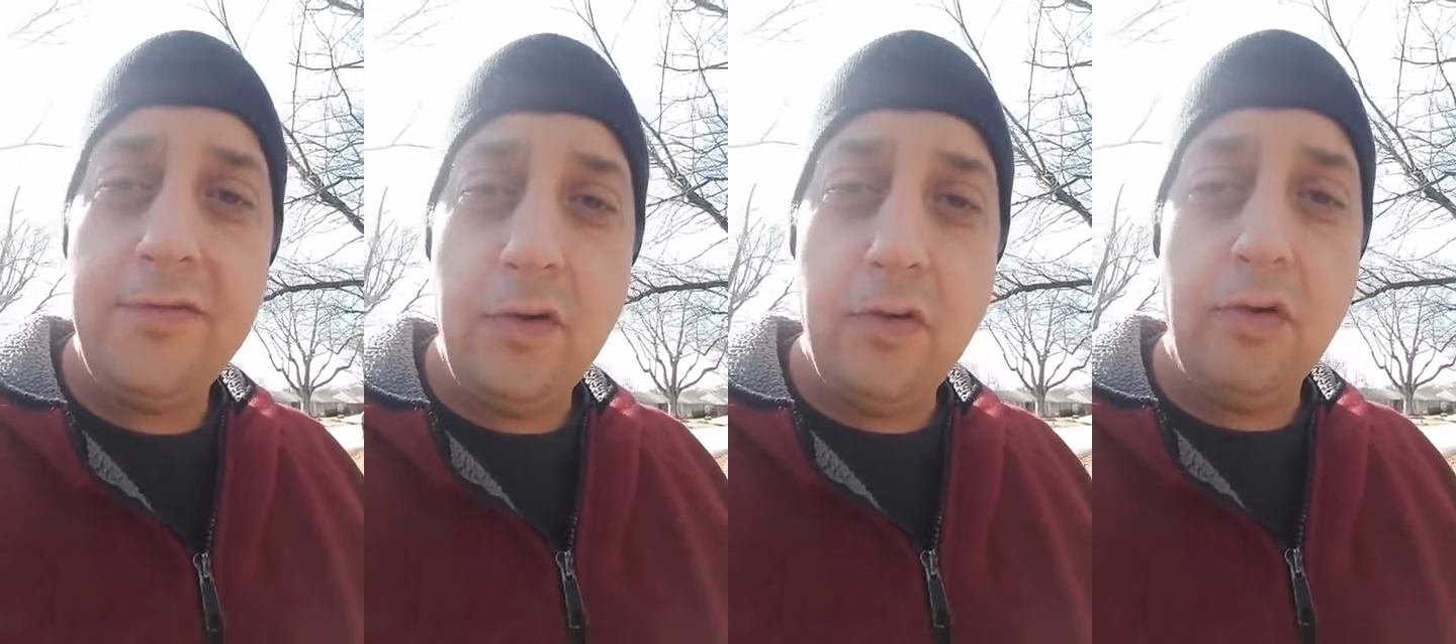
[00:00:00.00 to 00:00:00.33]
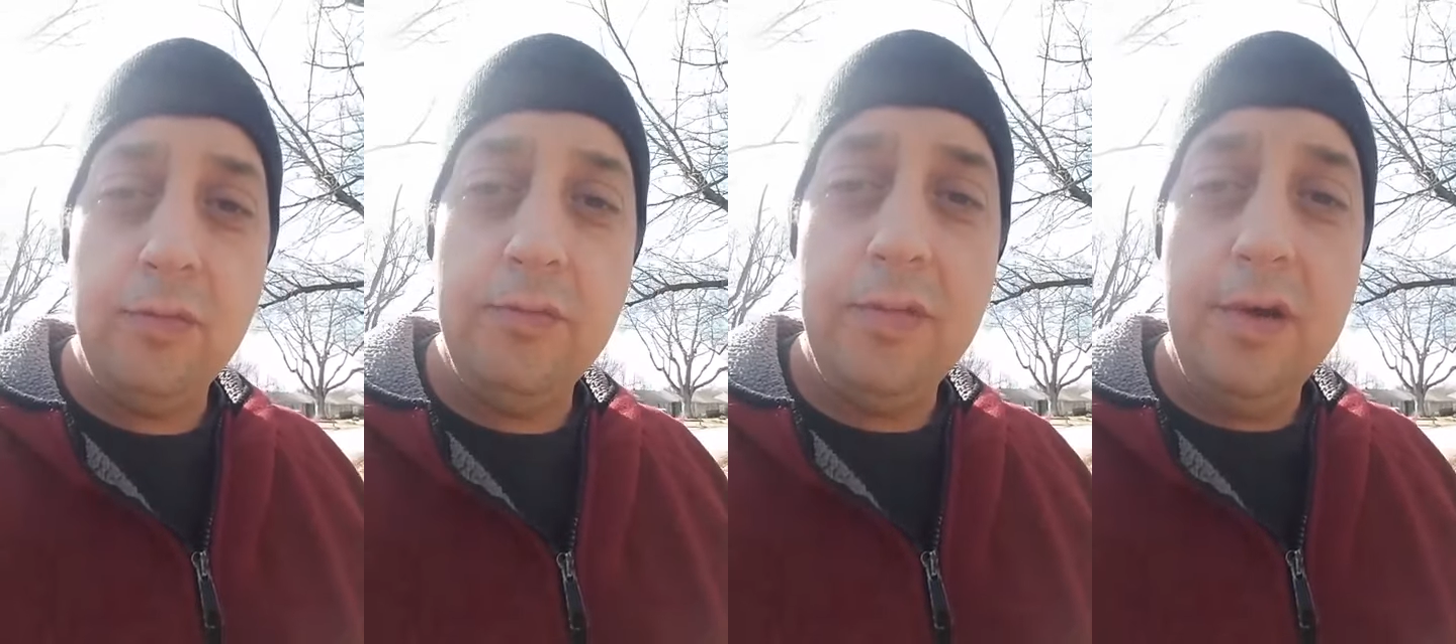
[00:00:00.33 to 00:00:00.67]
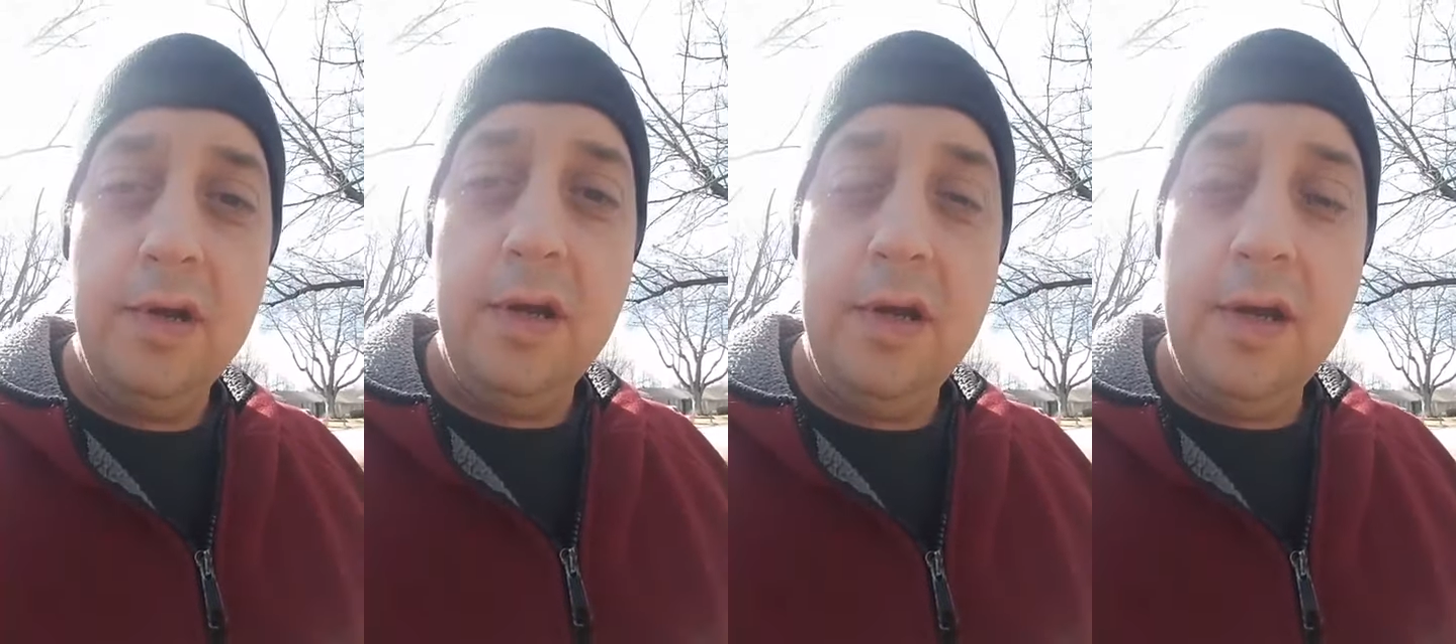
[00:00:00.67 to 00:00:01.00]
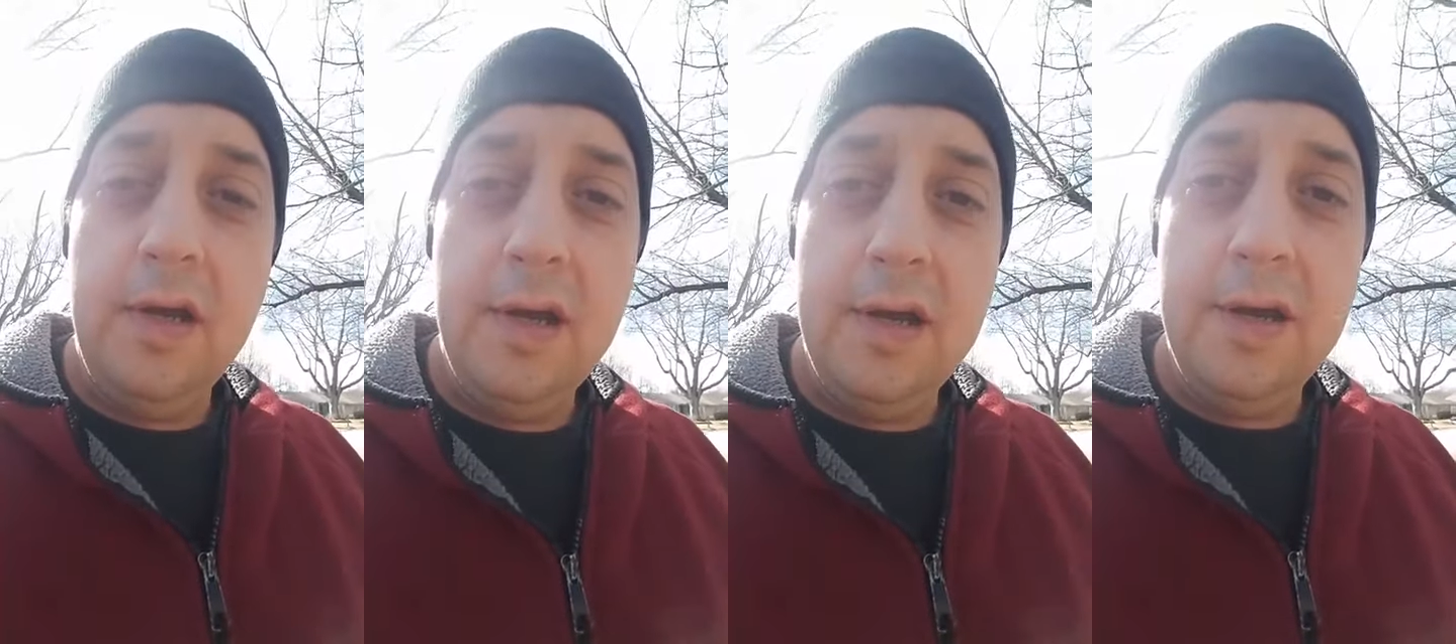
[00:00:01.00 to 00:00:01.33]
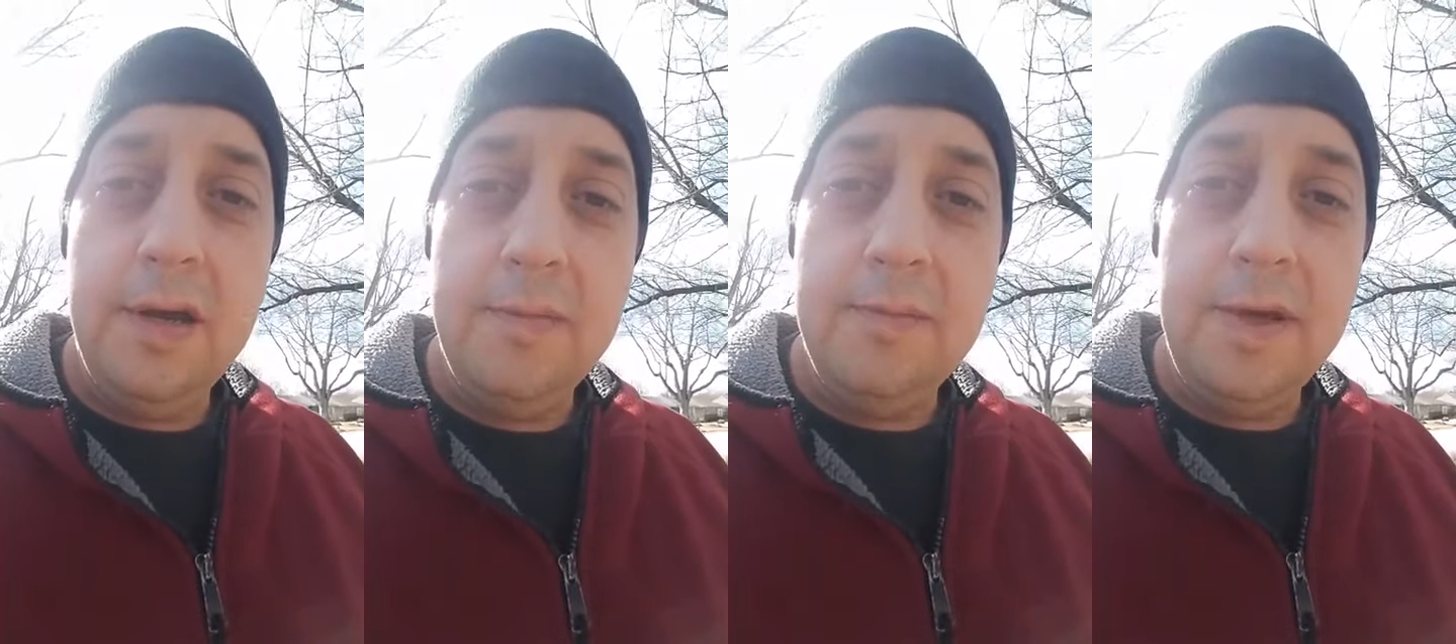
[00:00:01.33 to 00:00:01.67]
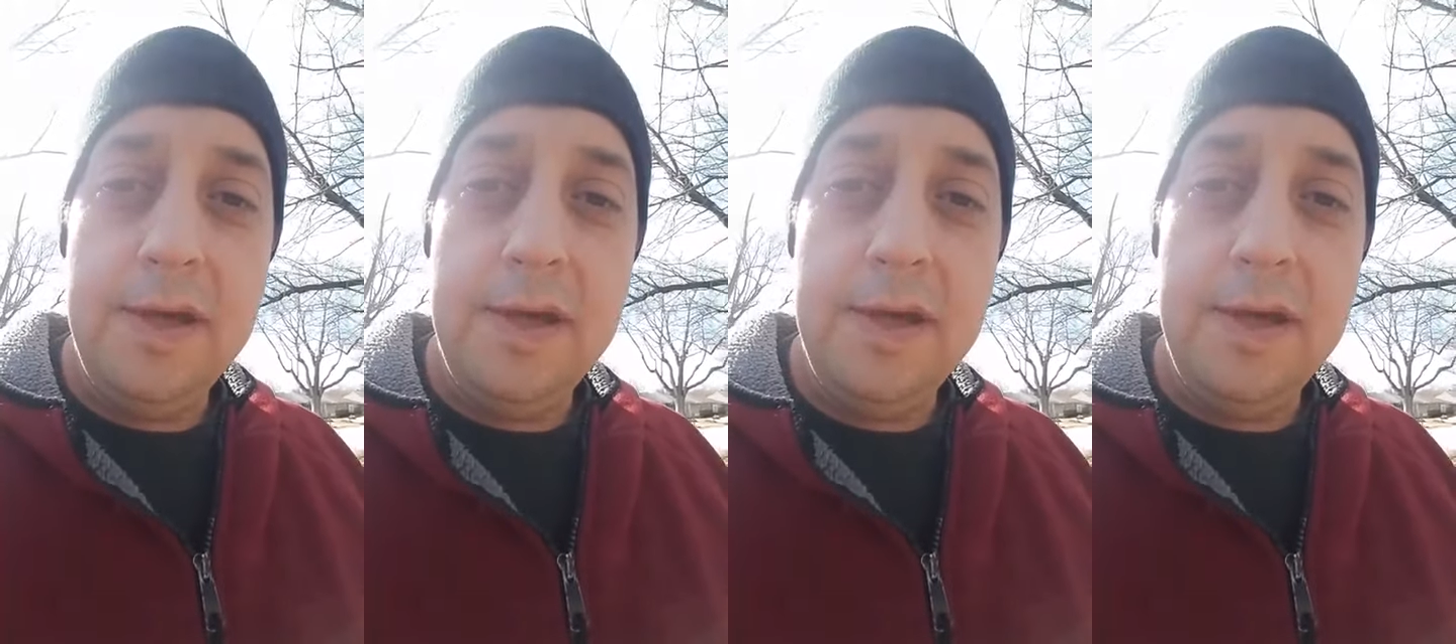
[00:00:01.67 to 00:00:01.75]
form um,